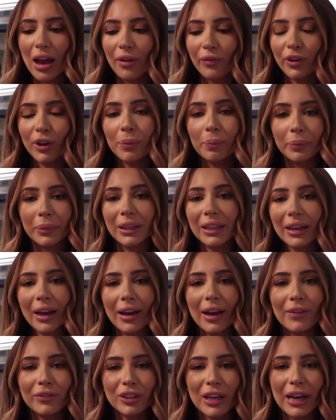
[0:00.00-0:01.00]
for me, I
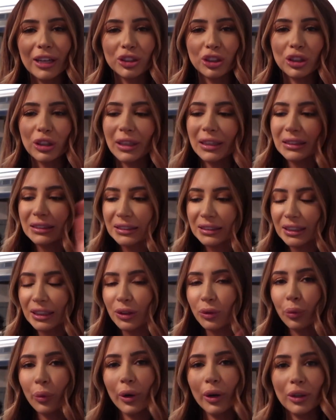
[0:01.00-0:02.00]
have to actually like see
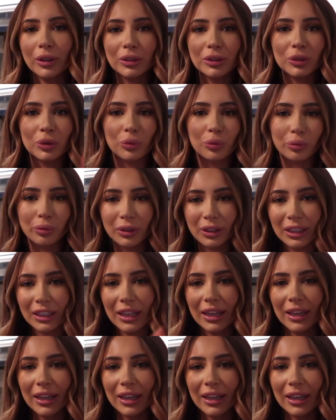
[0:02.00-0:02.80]
the words, read